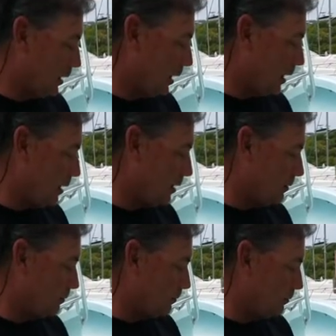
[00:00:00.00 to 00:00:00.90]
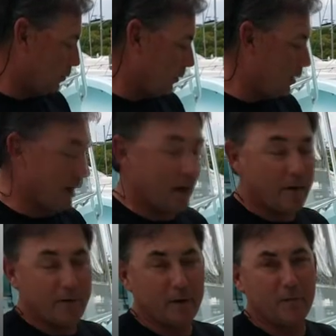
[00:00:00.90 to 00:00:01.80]
that uh, we want to
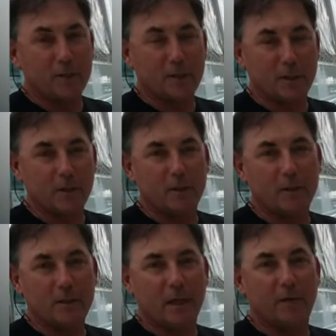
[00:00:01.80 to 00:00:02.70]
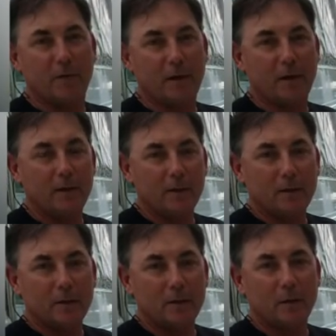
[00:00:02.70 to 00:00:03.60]
have here for security, safety,
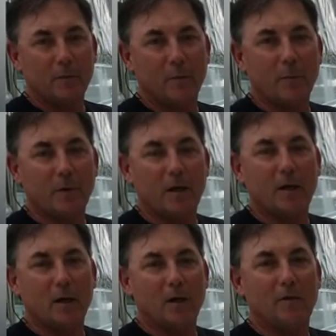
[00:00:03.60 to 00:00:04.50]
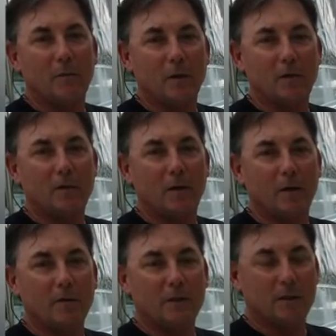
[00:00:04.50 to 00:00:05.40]
so that when people get on and off their boat,
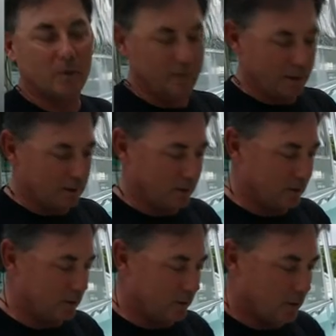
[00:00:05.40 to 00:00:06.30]
obviously no one gets hurt.